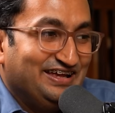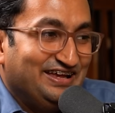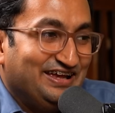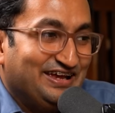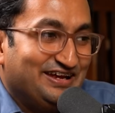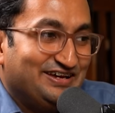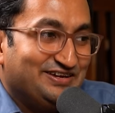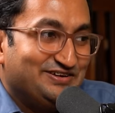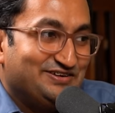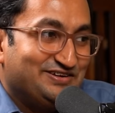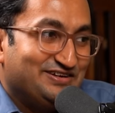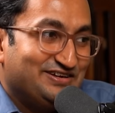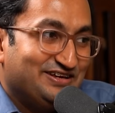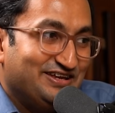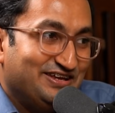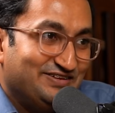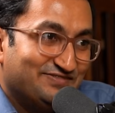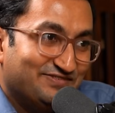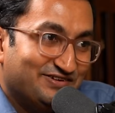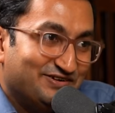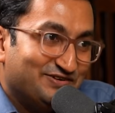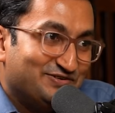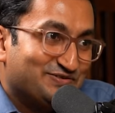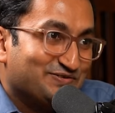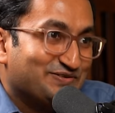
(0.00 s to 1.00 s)
And
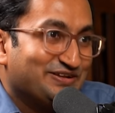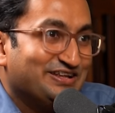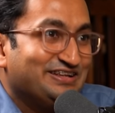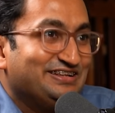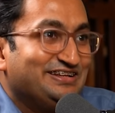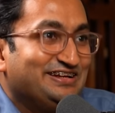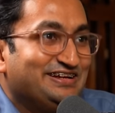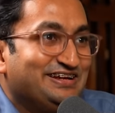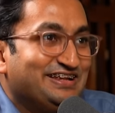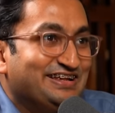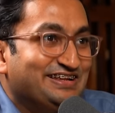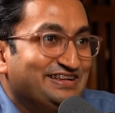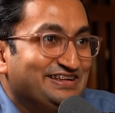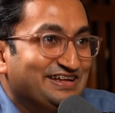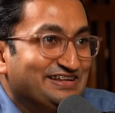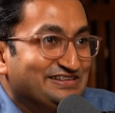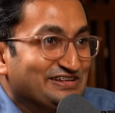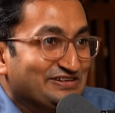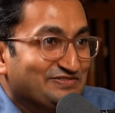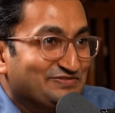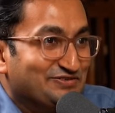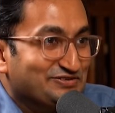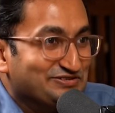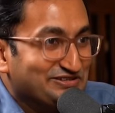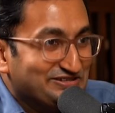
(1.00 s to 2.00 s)
even today, TCS
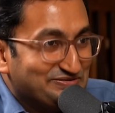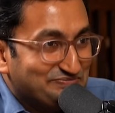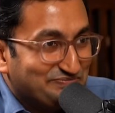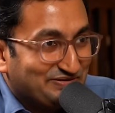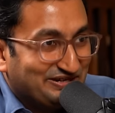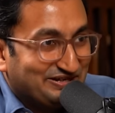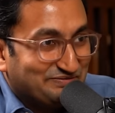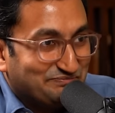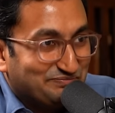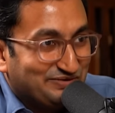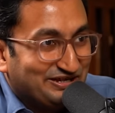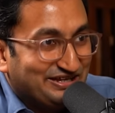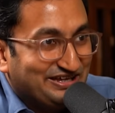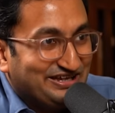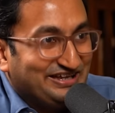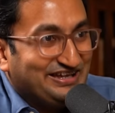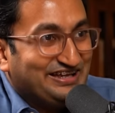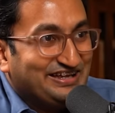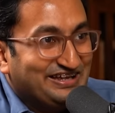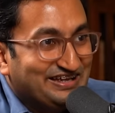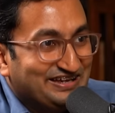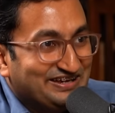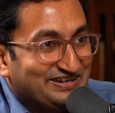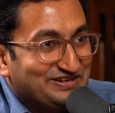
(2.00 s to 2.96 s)
Infosys pay